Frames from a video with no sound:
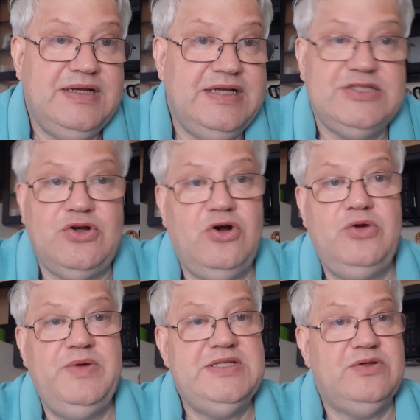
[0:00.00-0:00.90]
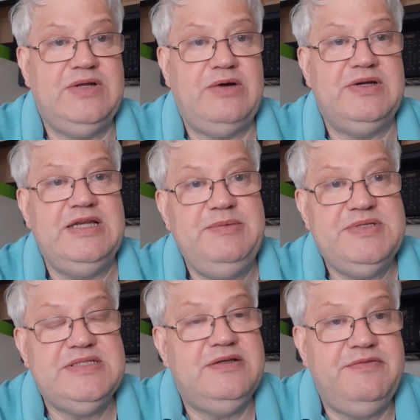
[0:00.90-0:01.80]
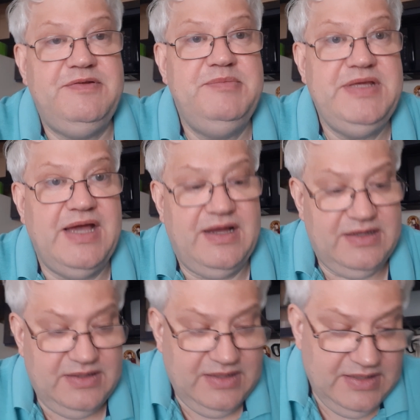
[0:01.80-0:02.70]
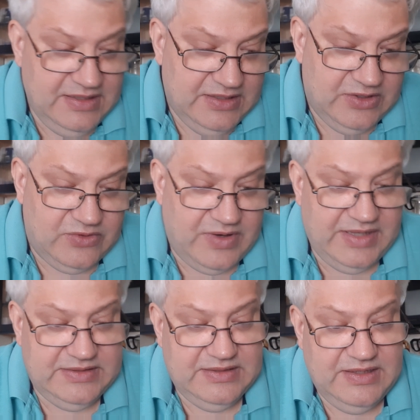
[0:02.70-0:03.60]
it's always on our lips, FMEA, all right?